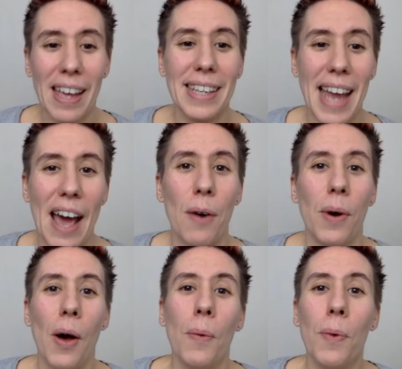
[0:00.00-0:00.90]

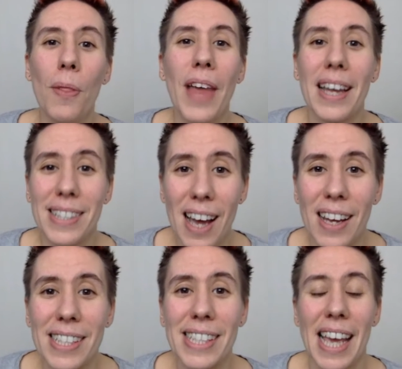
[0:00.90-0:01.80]
Now, what that
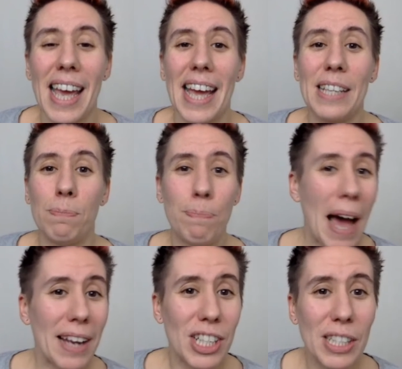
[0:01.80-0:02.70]
does is
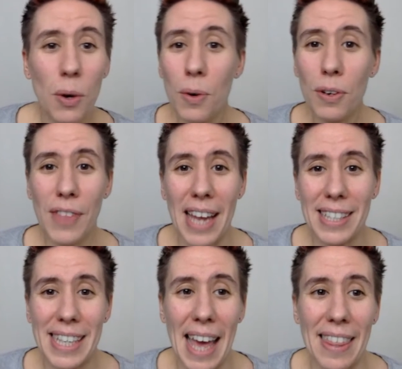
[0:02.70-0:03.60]
batches all of that
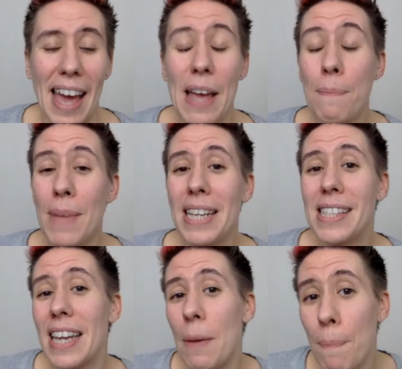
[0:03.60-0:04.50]
together. It means
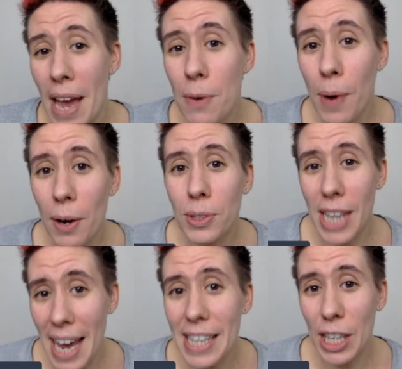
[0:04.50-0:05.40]
that it may well
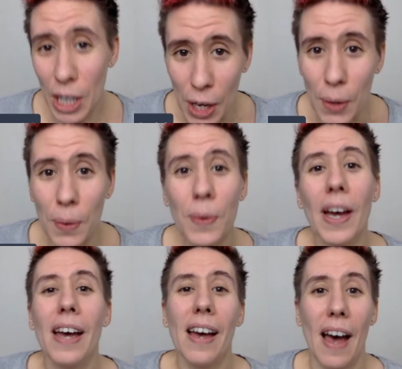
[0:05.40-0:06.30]
take you
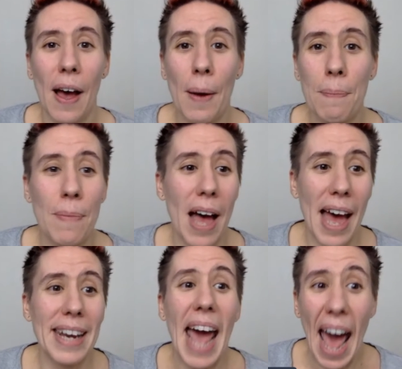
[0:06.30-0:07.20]

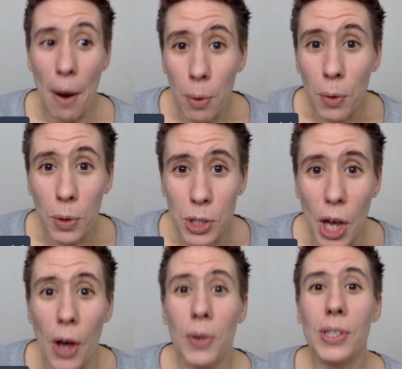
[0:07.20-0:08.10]
an hour or
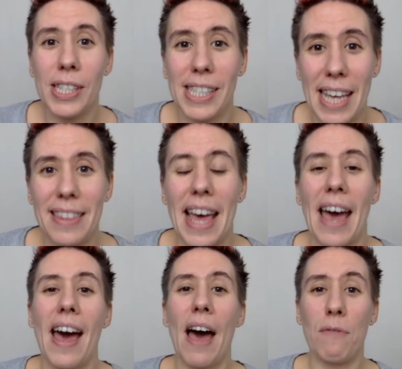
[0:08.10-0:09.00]
so to sit
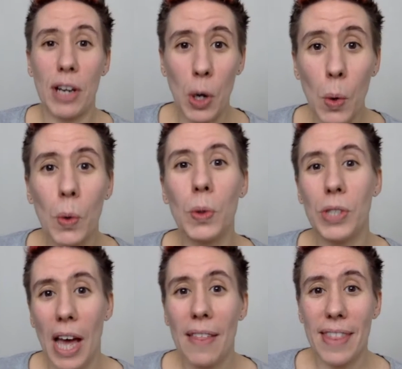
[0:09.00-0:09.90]
there and record
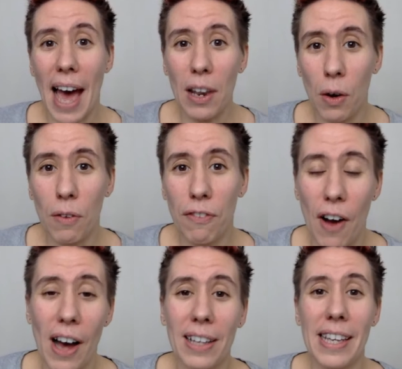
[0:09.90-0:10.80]
that long
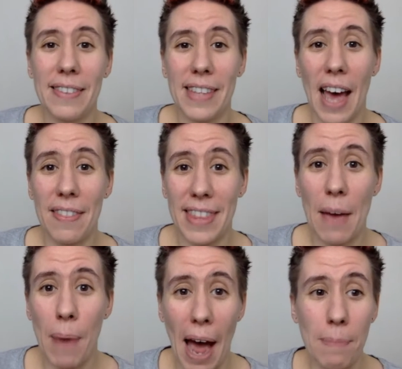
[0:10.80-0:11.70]
file, and
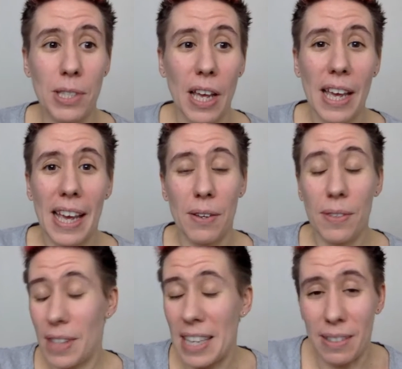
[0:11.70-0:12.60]
then perhaps
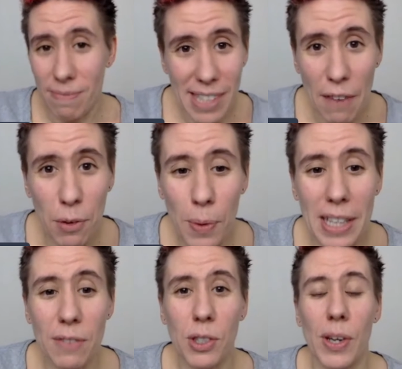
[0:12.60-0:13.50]
there's several
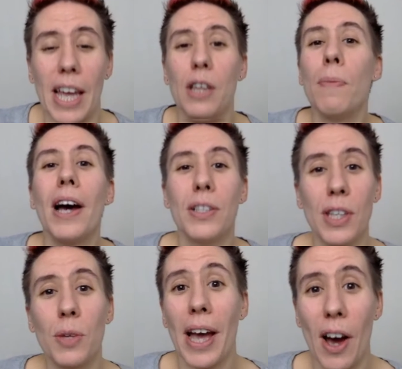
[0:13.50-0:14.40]
ways of doing it. You might do
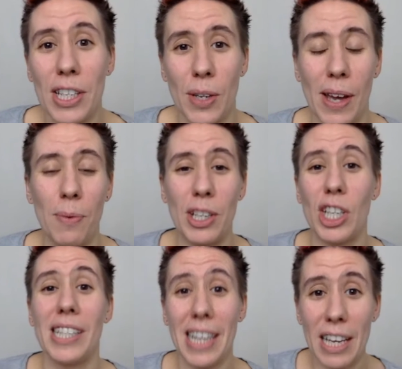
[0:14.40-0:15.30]
it the way I do it, which
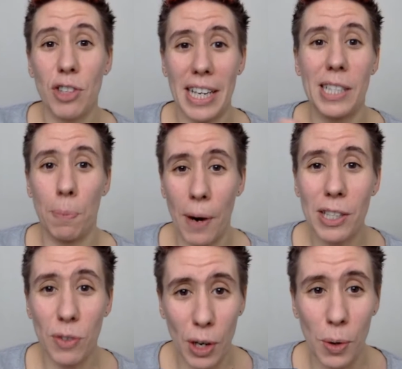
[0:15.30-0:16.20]
is literally to
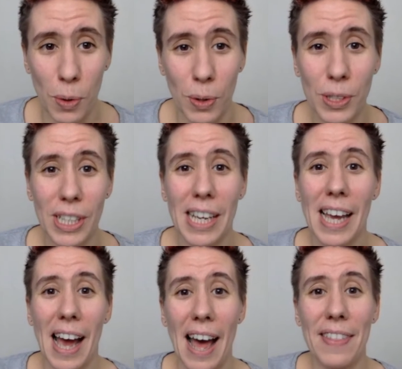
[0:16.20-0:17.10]
press record
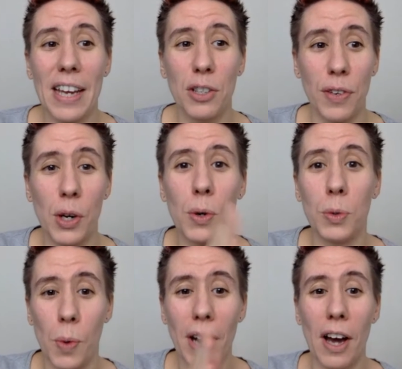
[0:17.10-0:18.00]
and then to record
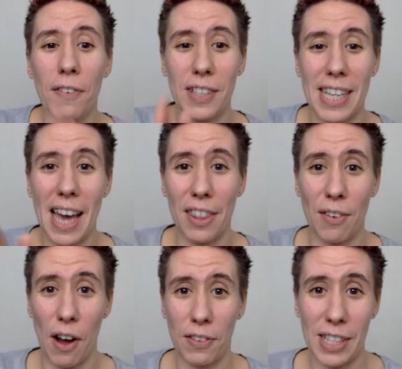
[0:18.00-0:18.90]
one after the other
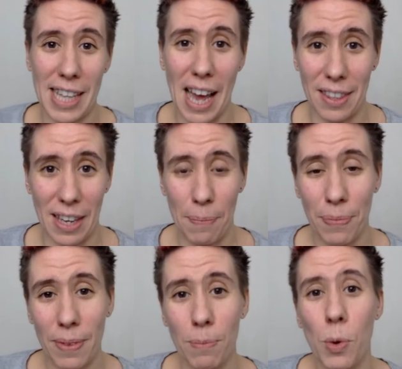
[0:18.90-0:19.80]
after the other.
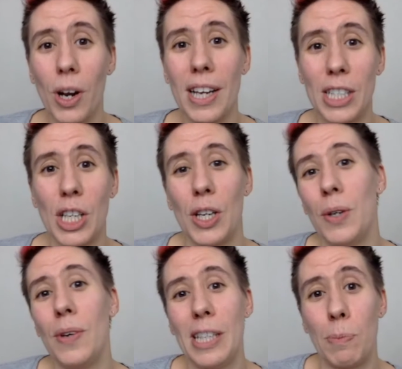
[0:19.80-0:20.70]
And what I
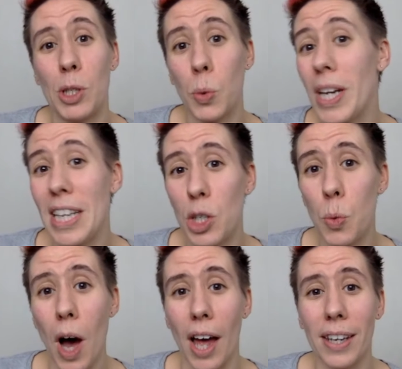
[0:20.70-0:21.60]
do is between each
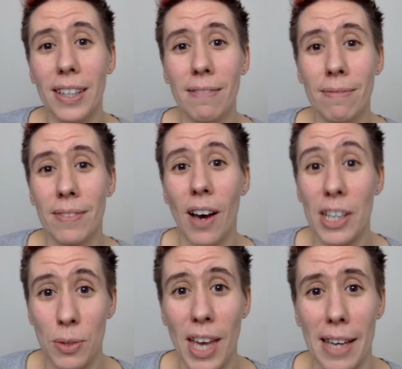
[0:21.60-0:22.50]
one, I
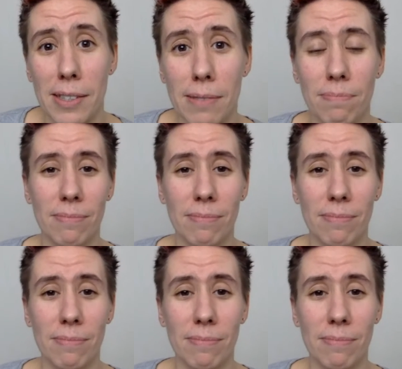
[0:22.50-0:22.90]
do this.